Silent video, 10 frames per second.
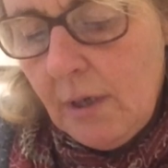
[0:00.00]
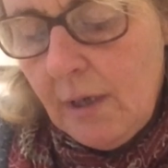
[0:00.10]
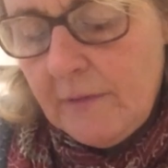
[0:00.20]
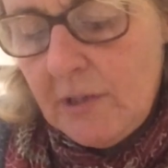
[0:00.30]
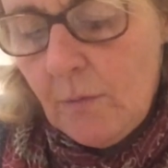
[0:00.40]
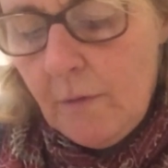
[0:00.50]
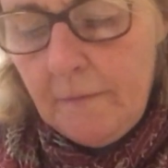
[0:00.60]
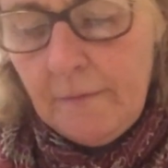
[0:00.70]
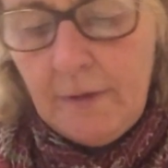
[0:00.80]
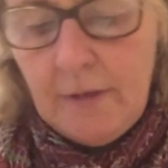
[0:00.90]
every so
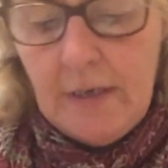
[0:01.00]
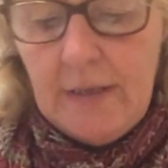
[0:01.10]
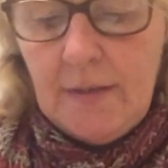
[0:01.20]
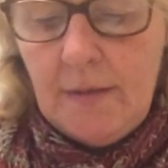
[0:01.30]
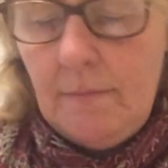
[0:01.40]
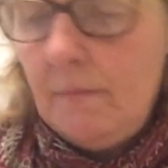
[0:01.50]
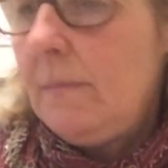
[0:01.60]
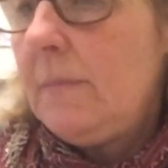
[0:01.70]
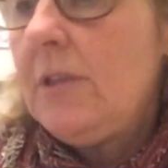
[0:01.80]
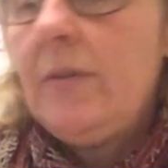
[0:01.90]
often as I'm
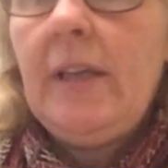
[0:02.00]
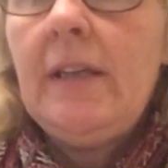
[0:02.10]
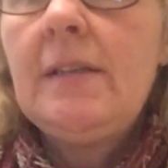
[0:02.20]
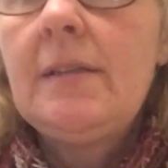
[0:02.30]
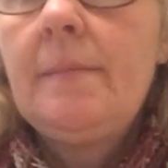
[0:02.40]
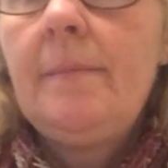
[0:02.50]
doing it.